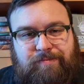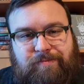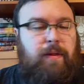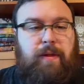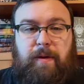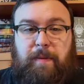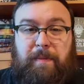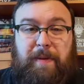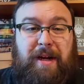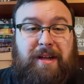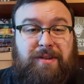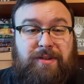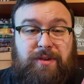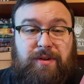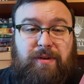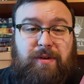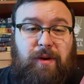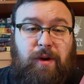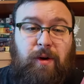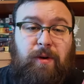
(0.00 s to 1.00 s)
The
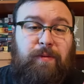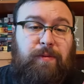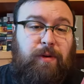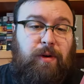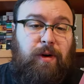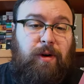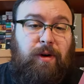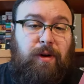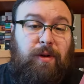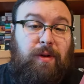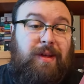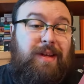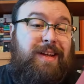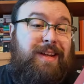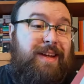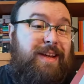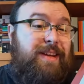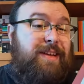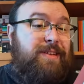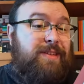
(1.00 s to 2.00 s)
Monster Overhaul
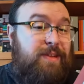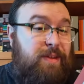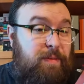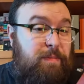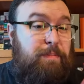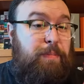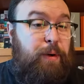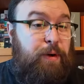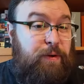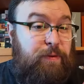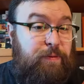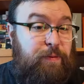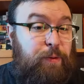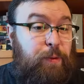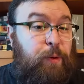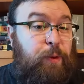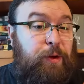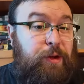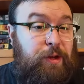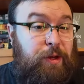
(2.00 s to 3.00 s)
is the book
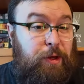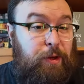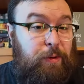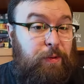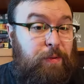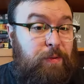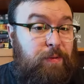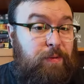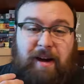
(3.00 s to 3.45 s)
for you.